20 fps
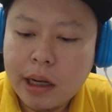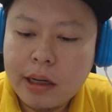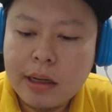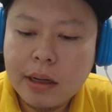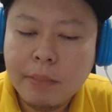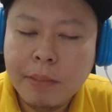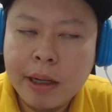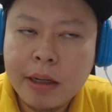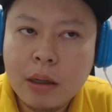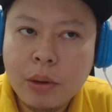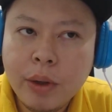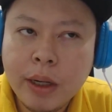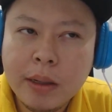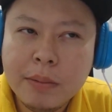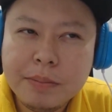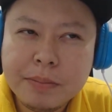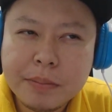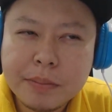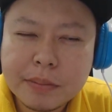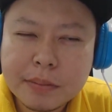And yeah, by the
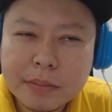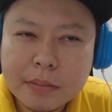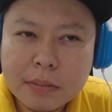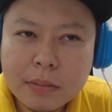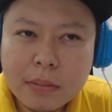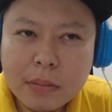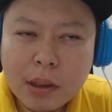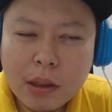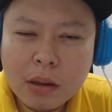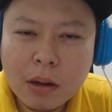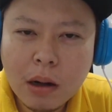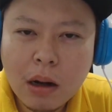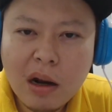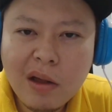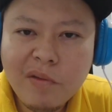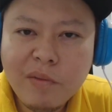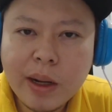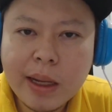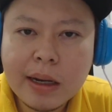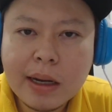way,
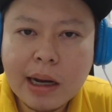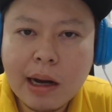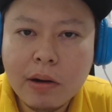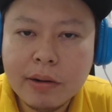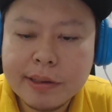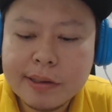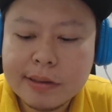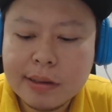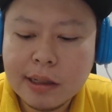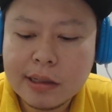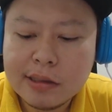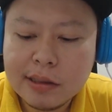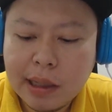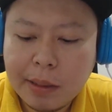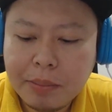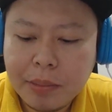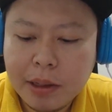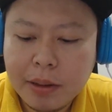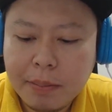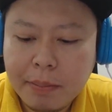all of my accounts
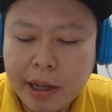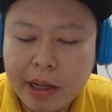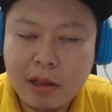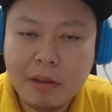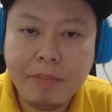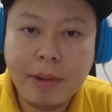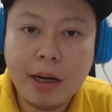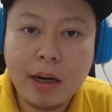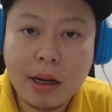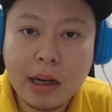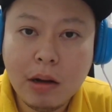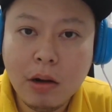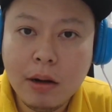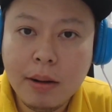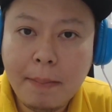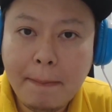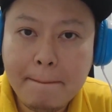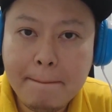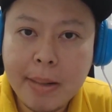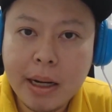except my Japan
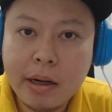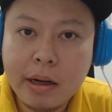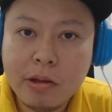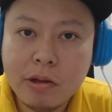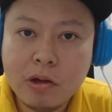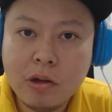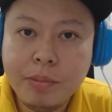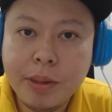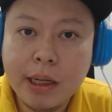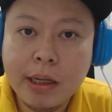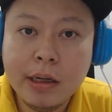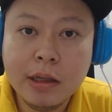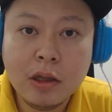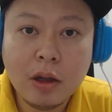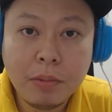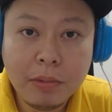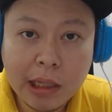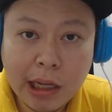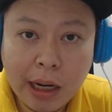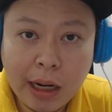account managed to be in the
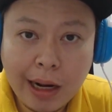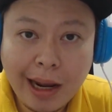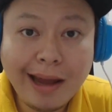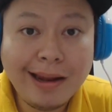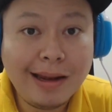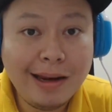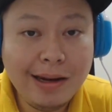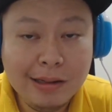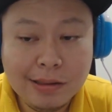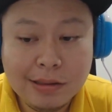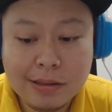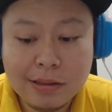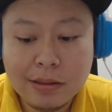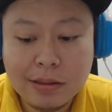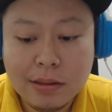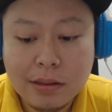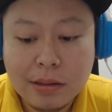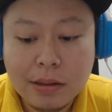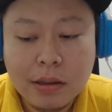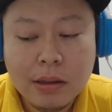top ten at
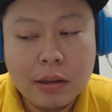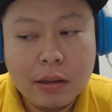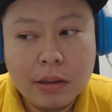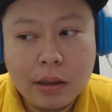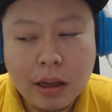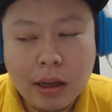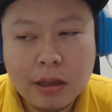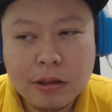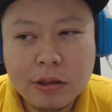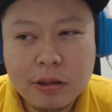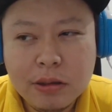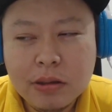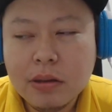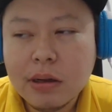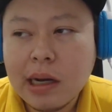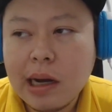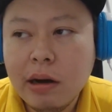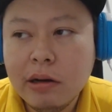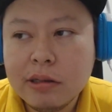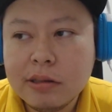least. And two
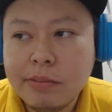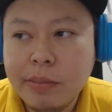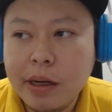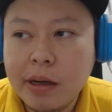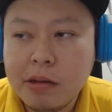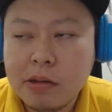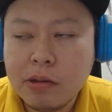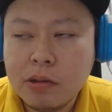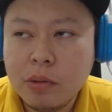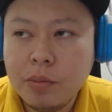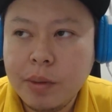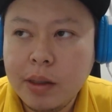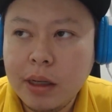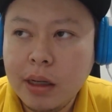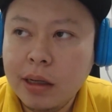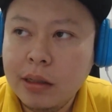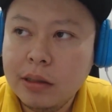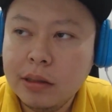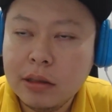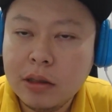accounts managed to be
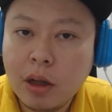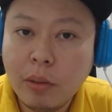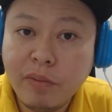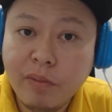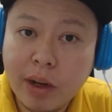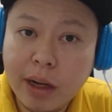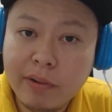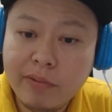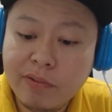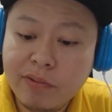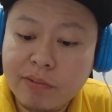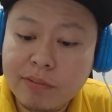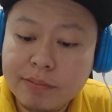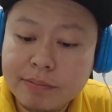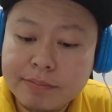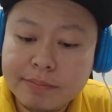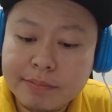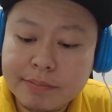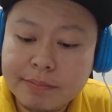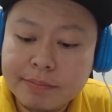in the top five.
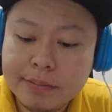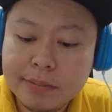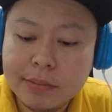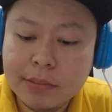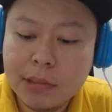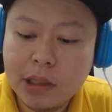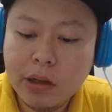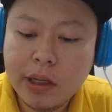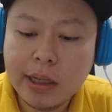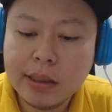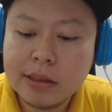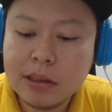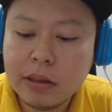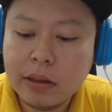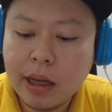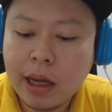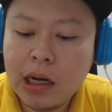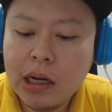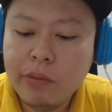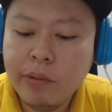Okay,
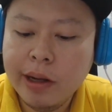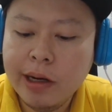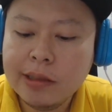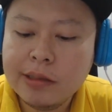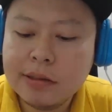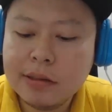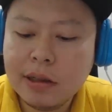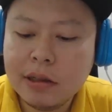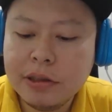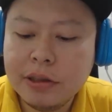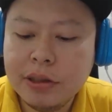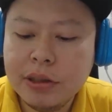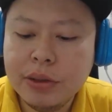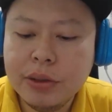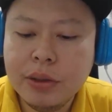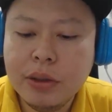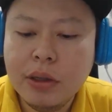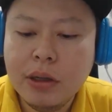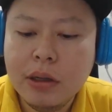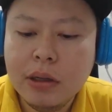so anyway, let's start
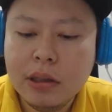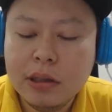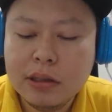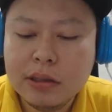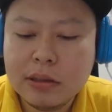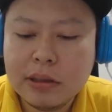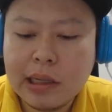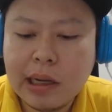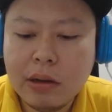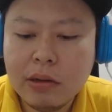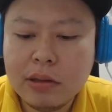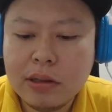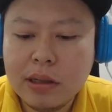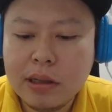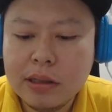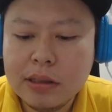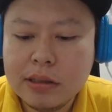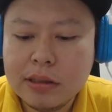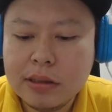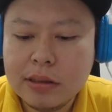to scout
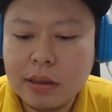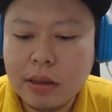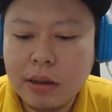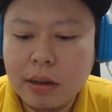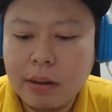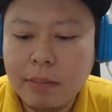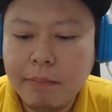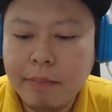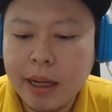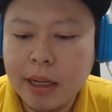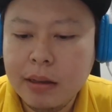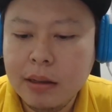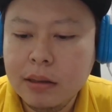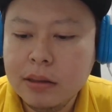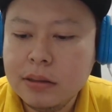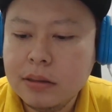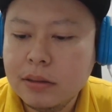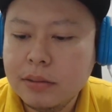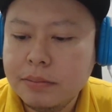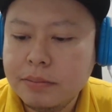these
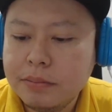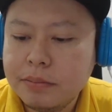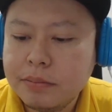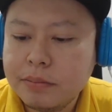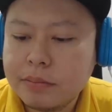medals.